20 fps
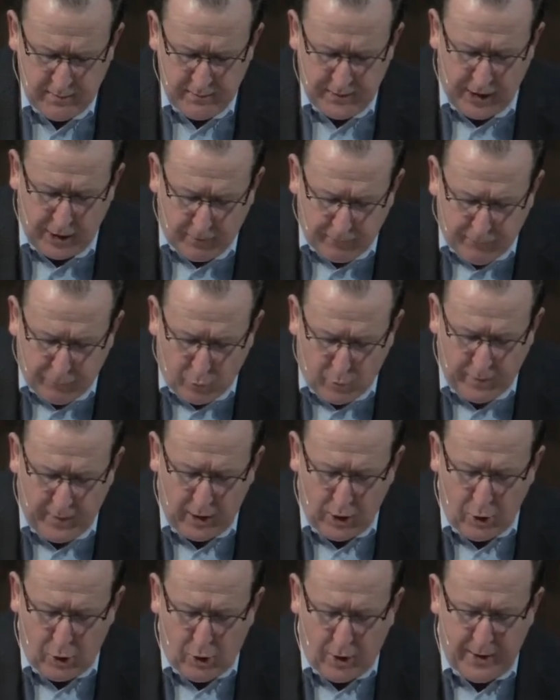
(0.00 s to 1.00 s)
Therefore, the
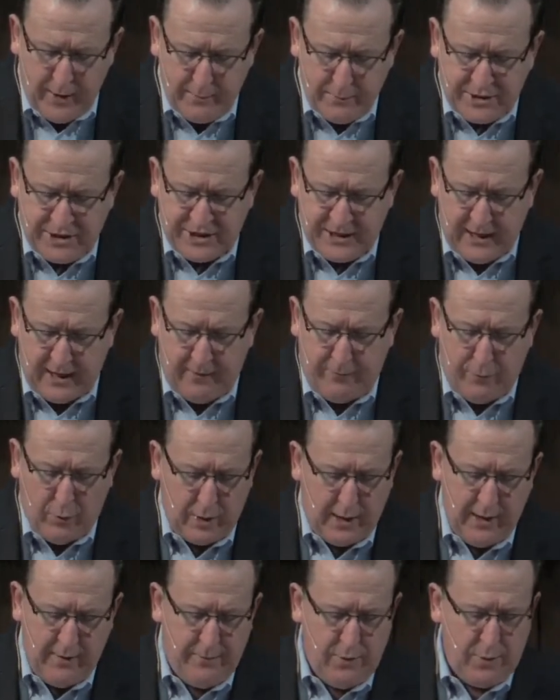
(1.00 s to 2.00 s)
Lord Himself will
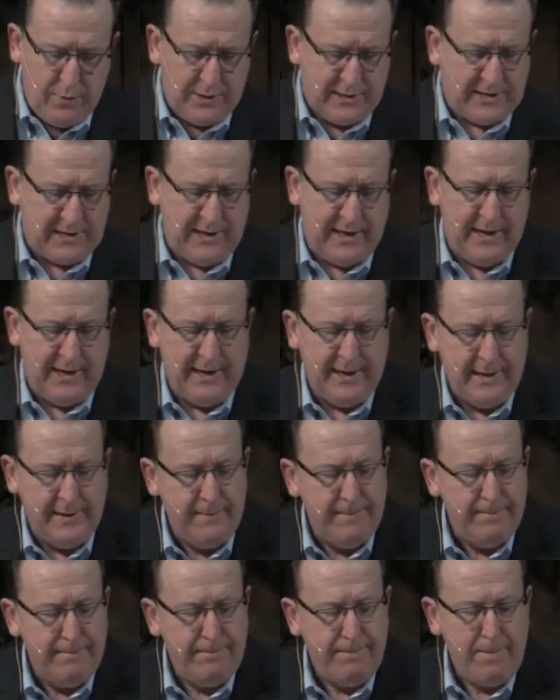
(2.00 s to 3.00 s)
give you a
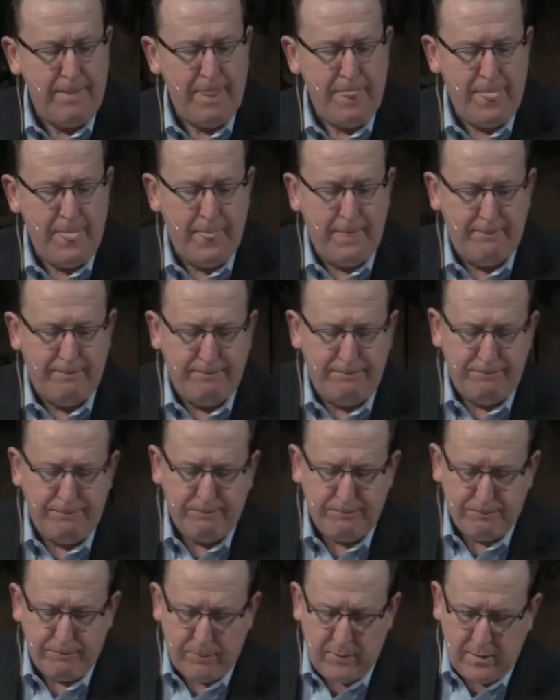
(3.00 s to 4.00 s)
sign
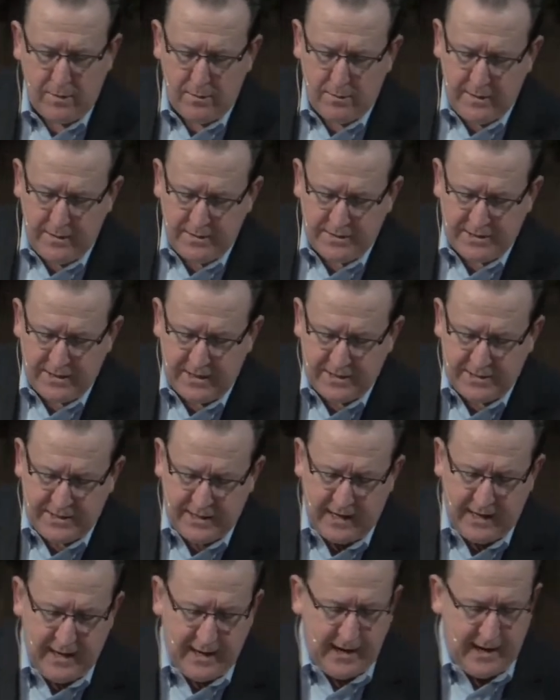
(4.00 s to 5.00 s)
he says
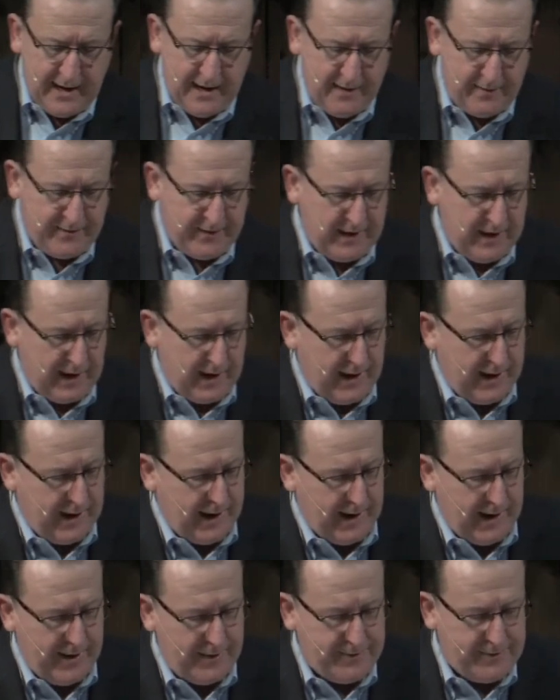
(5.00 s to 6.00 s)
to Ahaz, King
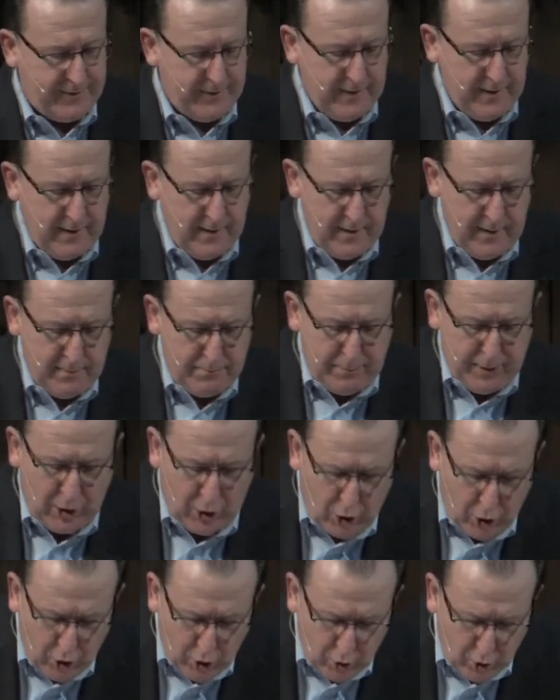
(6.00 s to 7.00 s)
Ahaz,
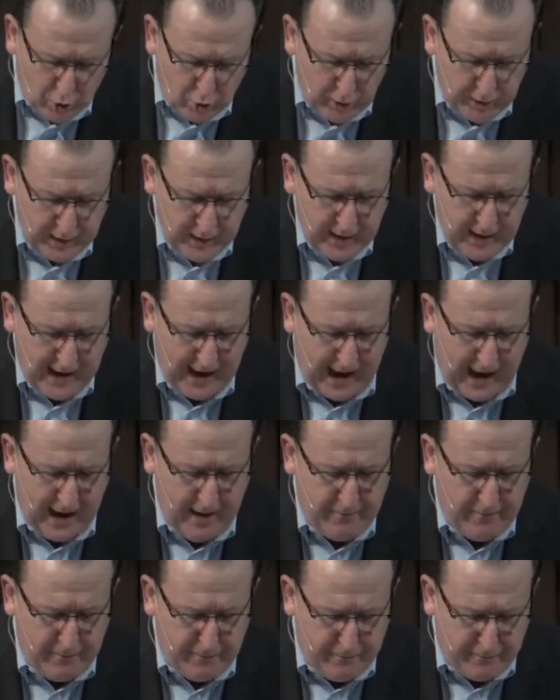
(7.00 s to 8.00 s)
Behold,
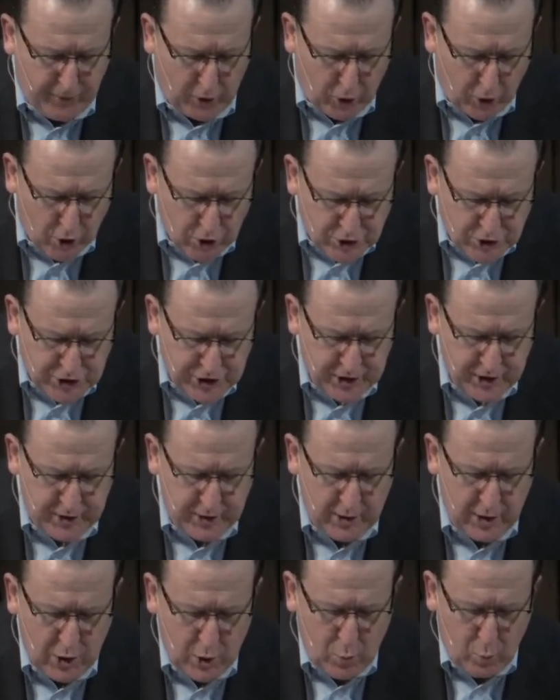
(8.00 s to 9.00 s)
a
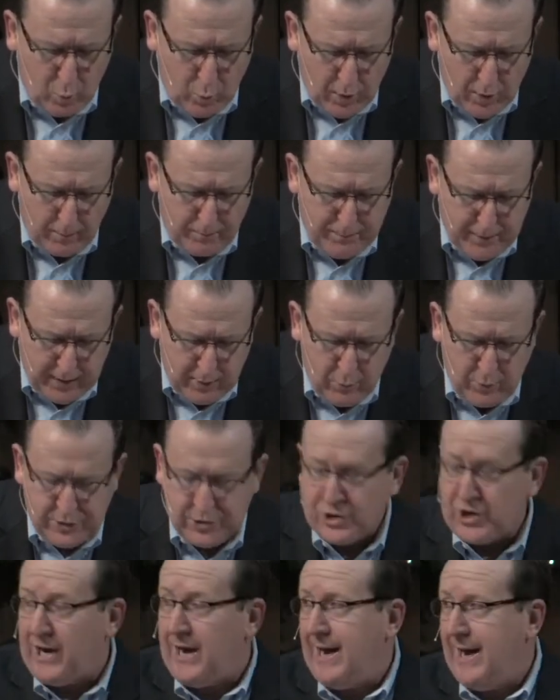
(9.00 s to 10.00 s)
virgin will be with
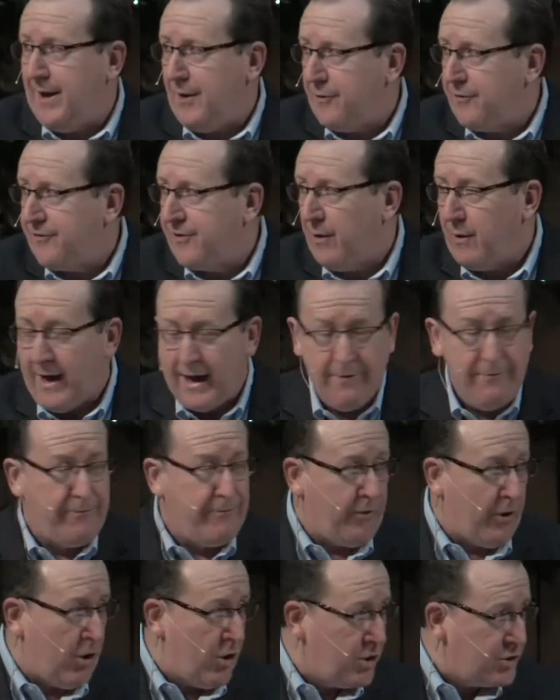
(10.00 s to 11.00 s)
child. So a
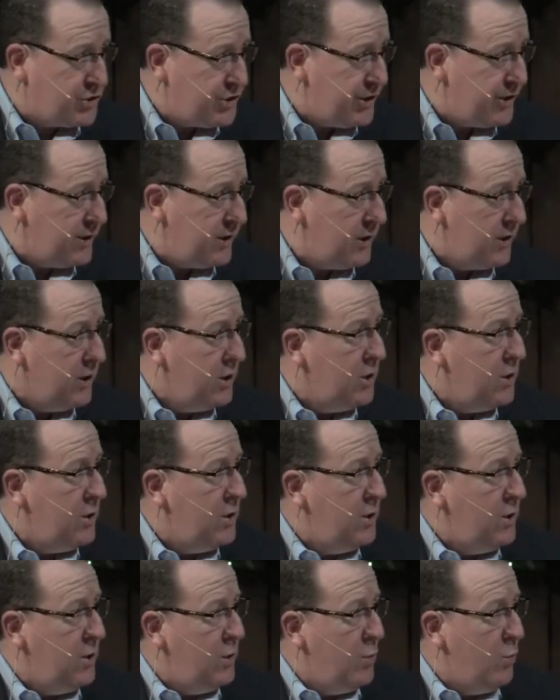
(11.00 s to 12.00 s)
virgin
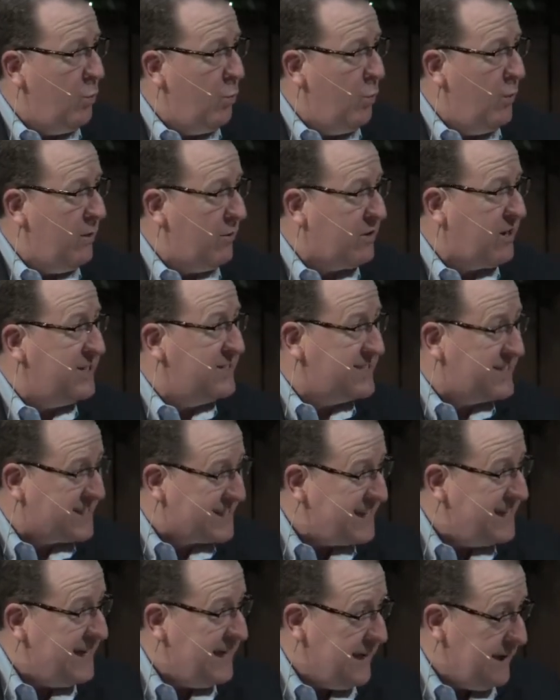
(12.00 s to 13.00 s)
will
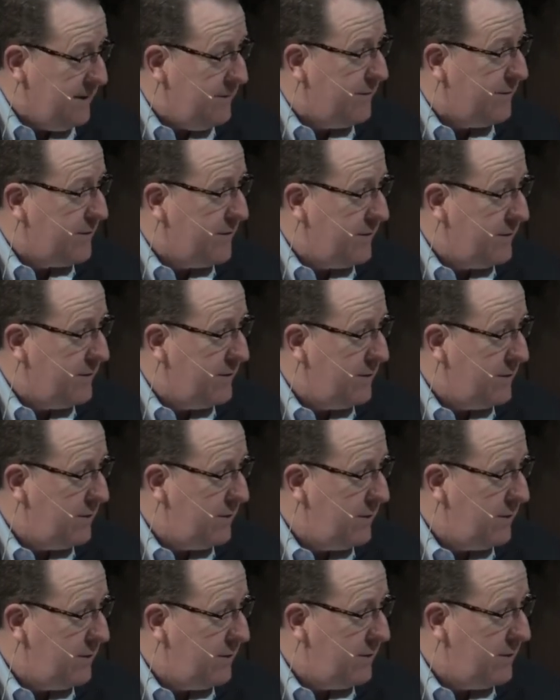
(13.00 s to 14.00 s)
conceive.
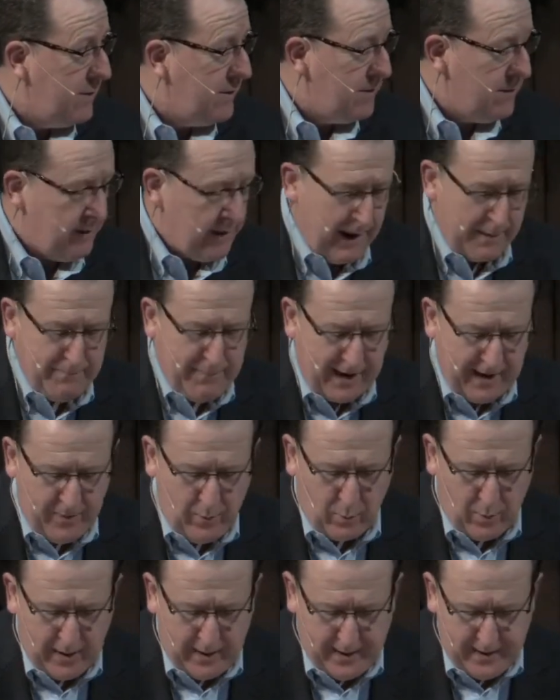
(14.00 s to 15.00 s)
And by the
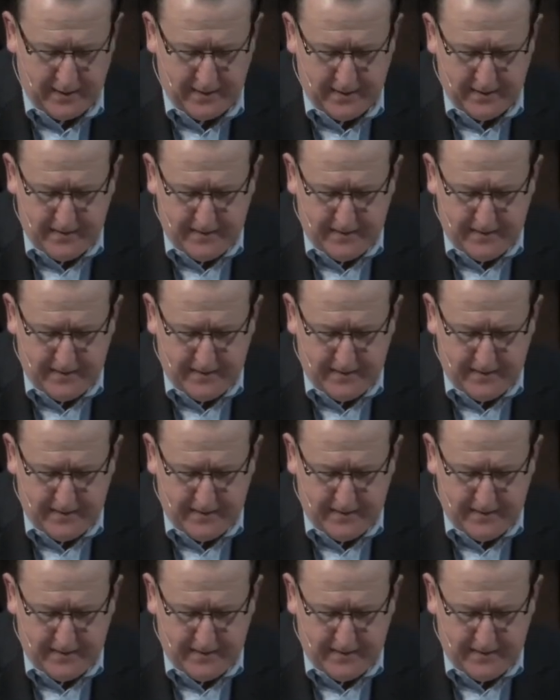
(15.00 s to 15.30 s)
way,